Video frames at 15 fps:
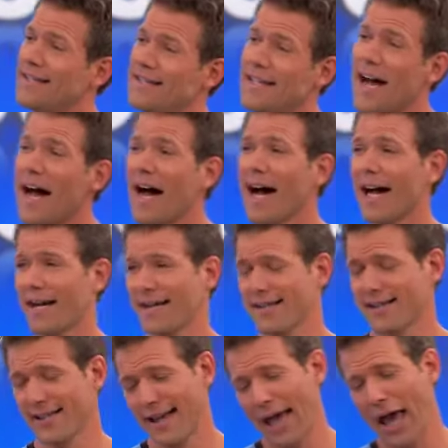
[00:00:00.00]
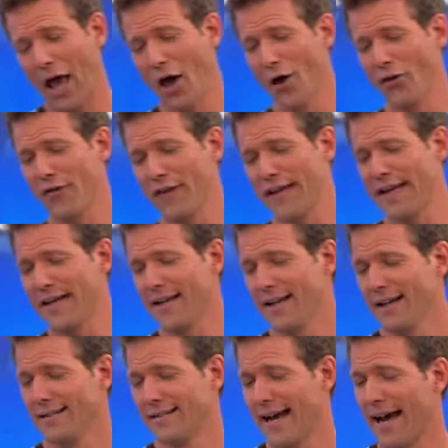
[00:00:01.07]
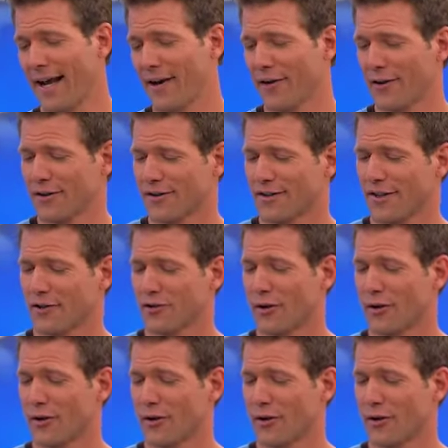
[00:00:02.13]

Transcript: Doc's Healthy Diners,